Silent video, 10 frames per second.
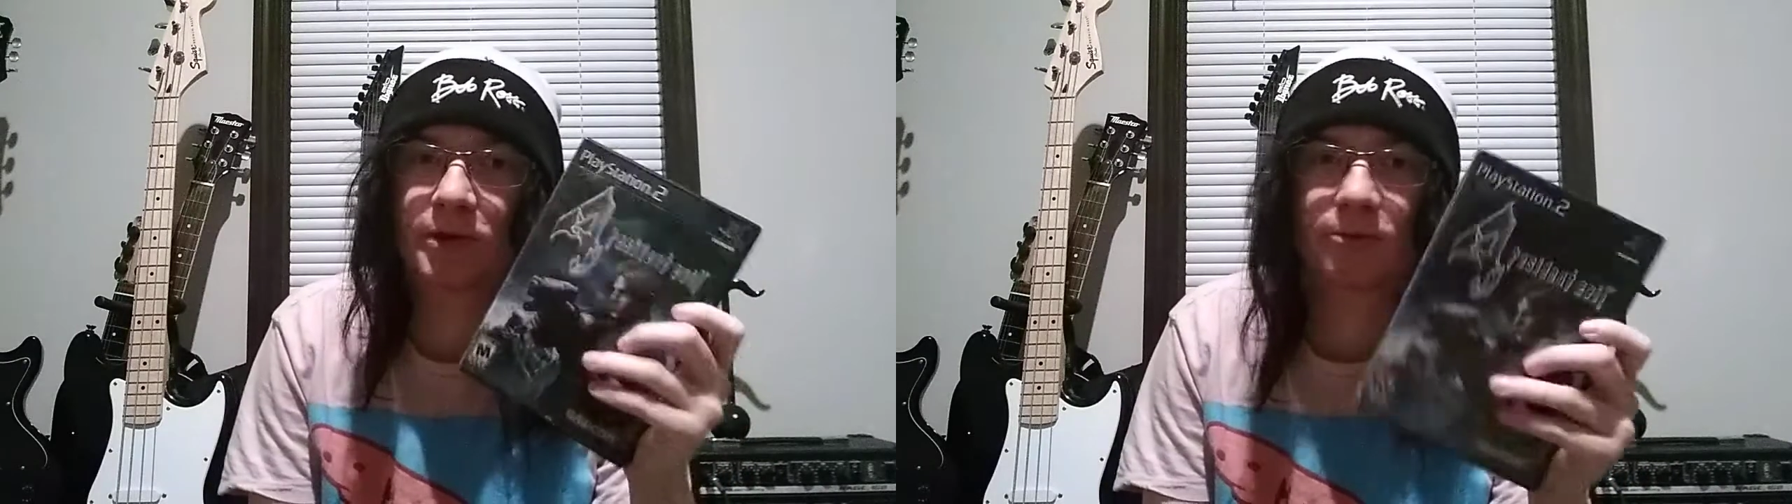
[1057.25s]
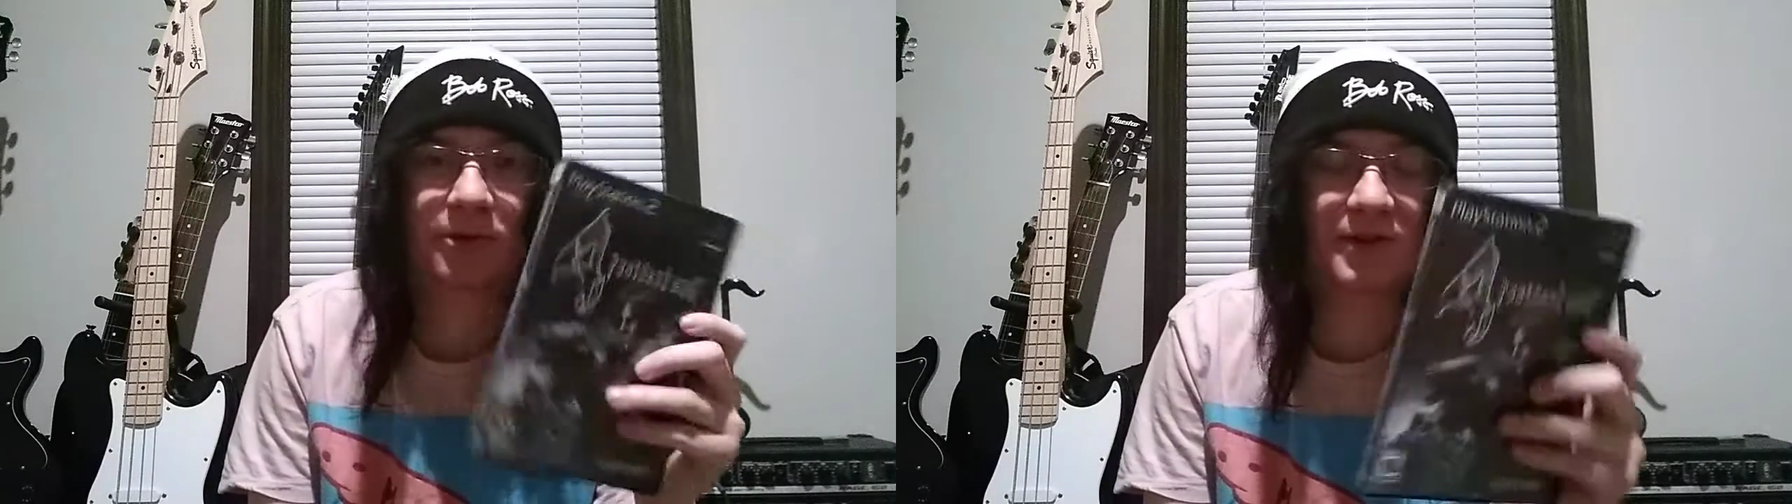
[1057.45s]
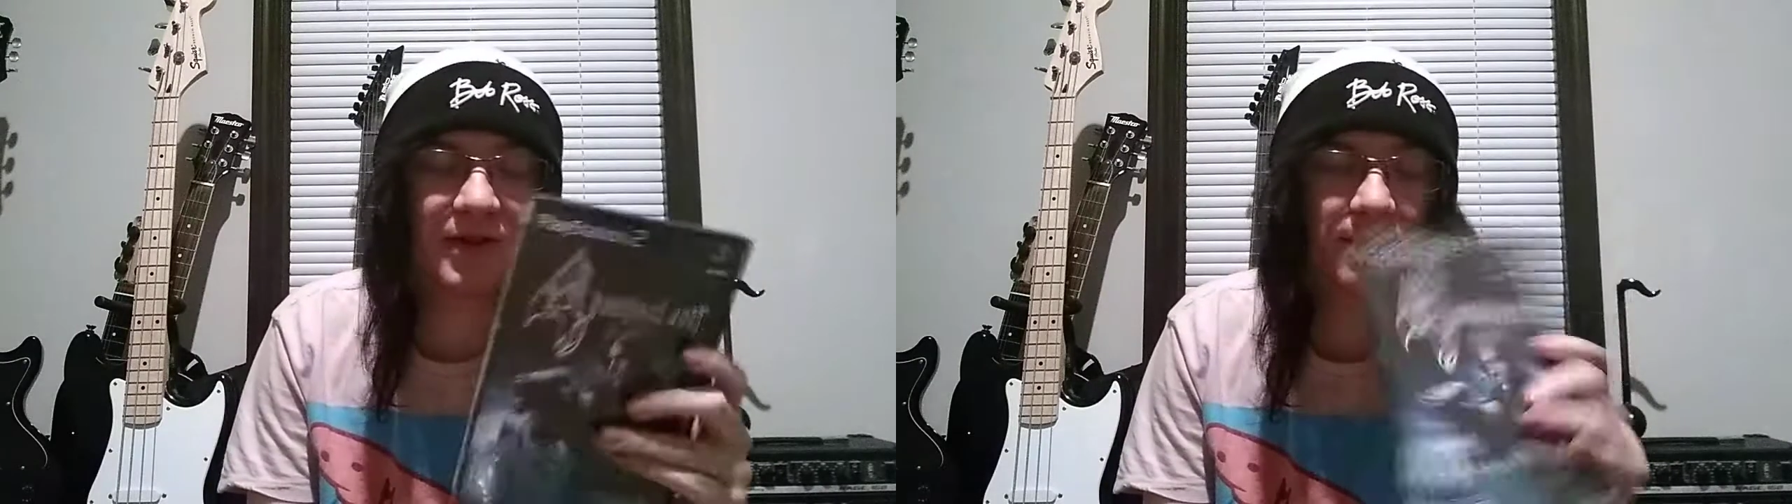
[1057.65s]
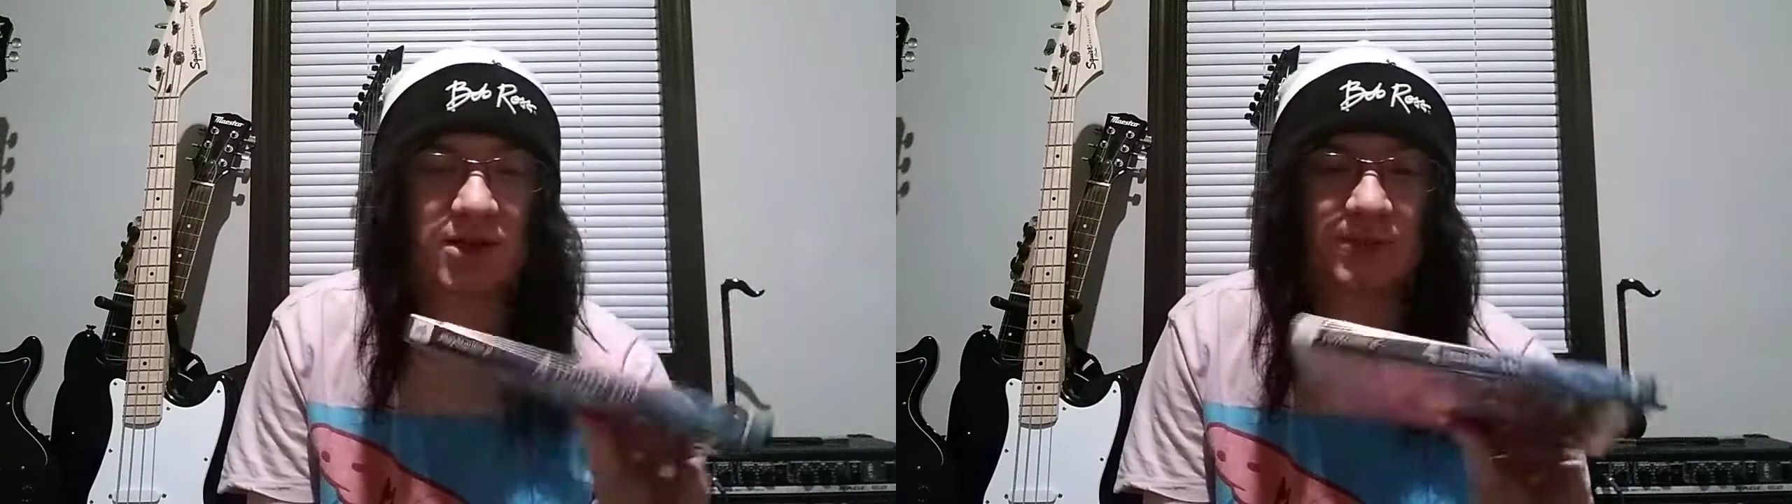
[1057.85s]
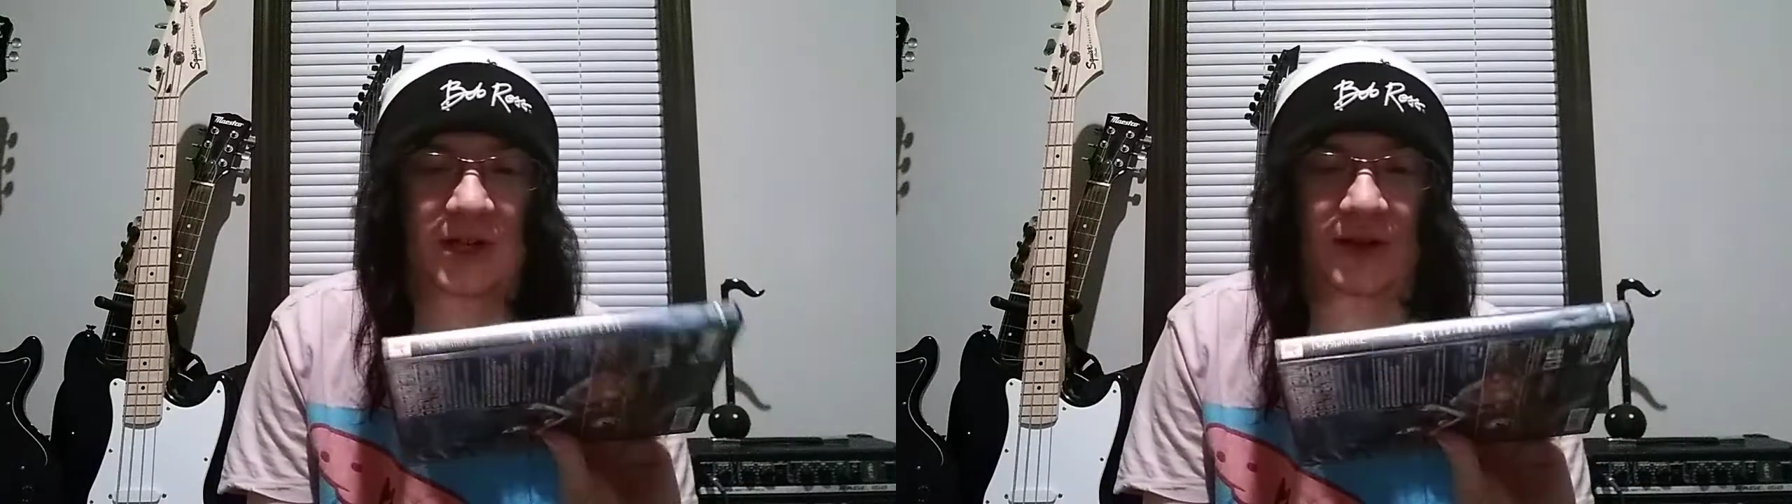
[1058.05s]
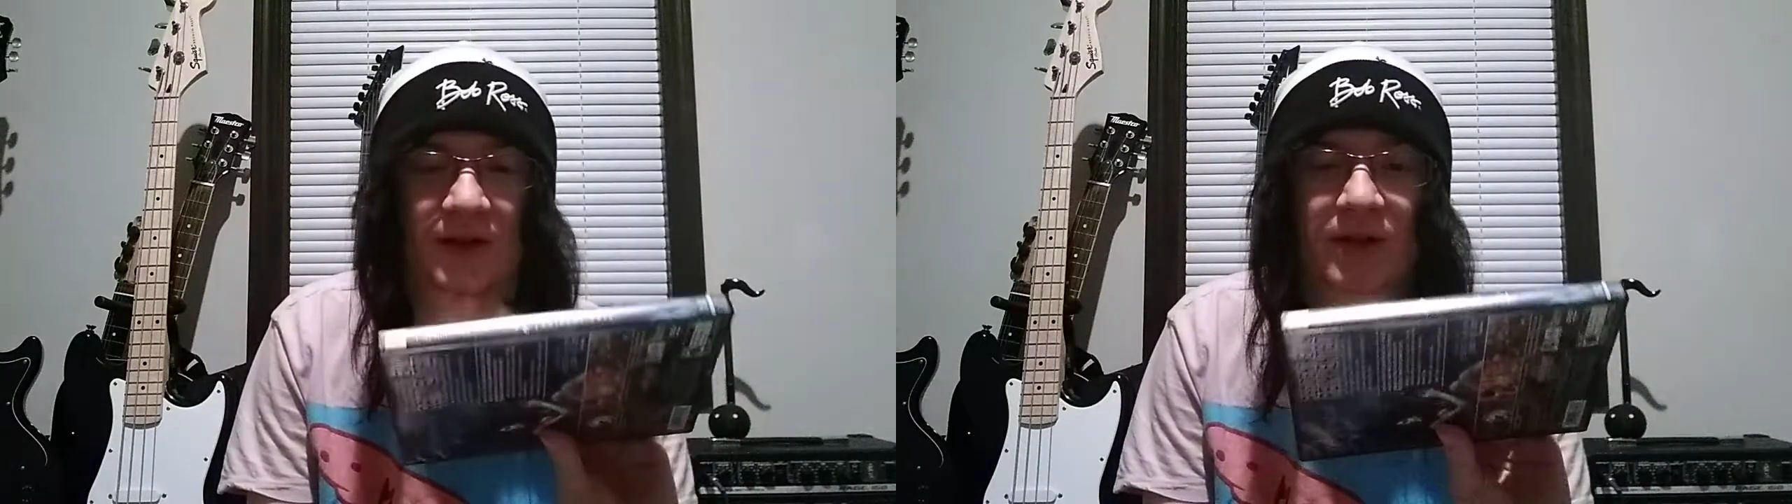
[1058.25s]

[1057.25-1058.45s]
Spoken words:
I don't really say much about it.